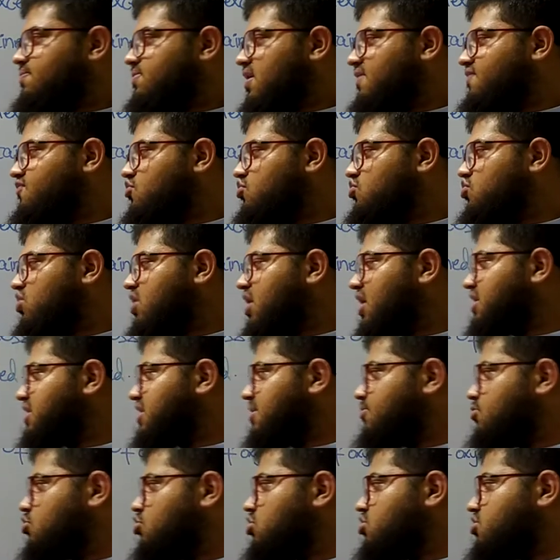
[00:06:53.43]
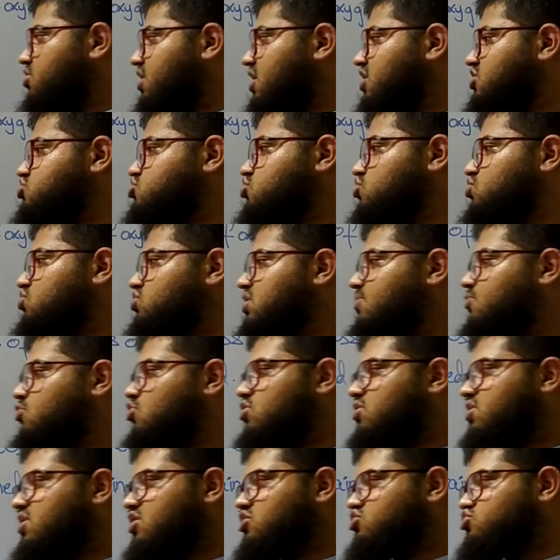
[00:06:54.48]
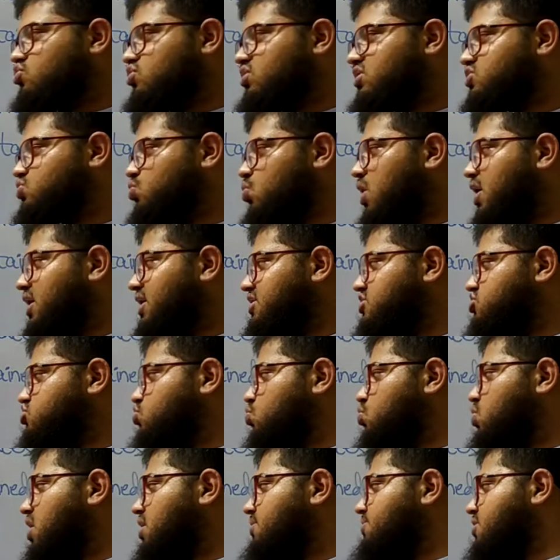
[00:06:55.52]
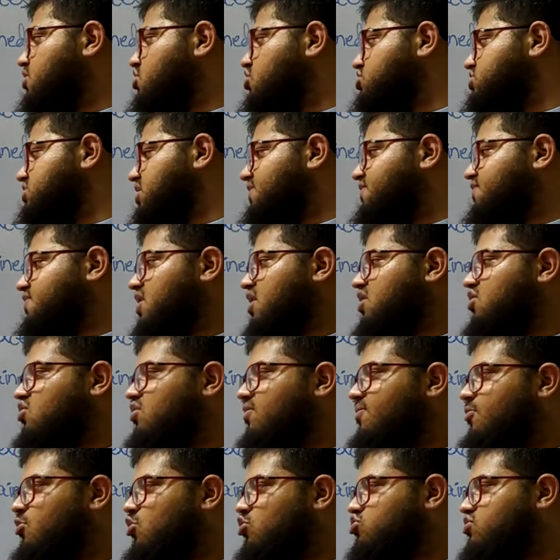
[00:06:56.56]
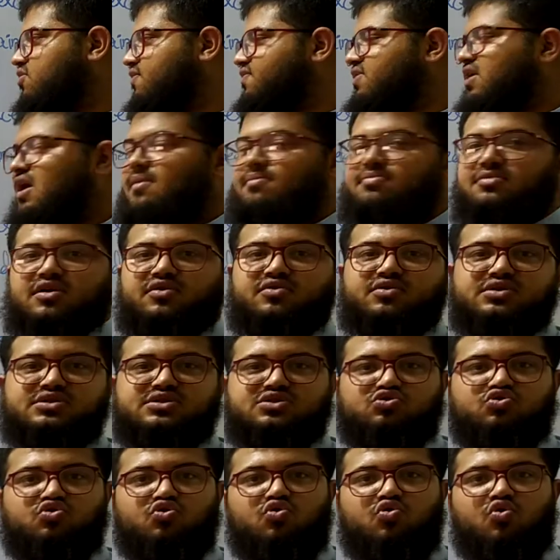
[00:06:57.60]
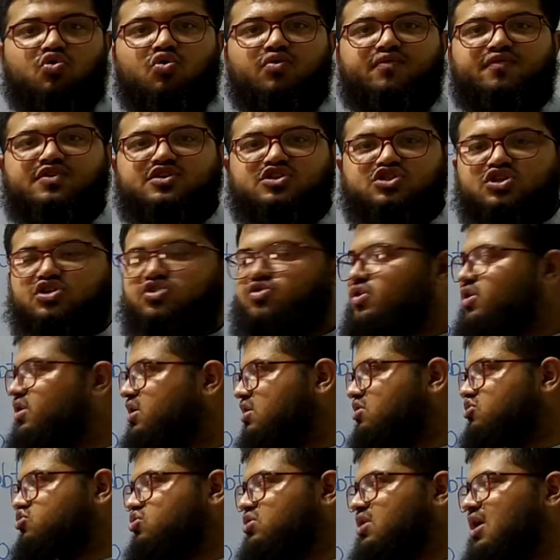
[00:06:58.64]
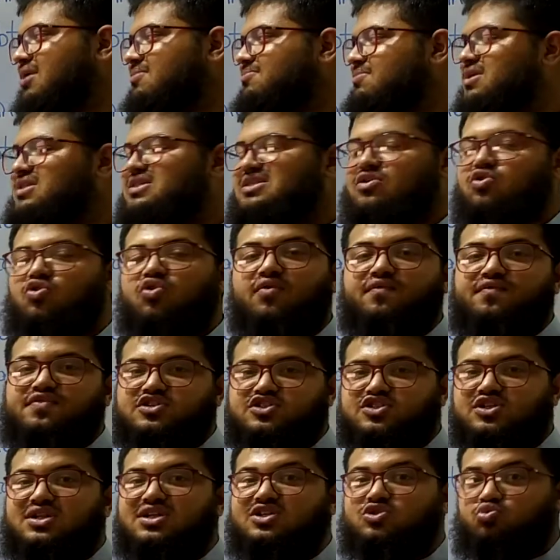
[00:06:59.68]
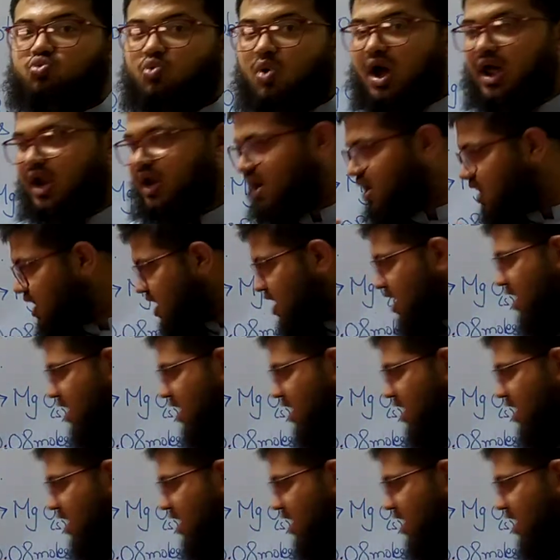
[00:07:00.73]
if you look at the mole ratio is 1:1, because in front of both of them there is no coefficient written, so that means the coefficient is 1,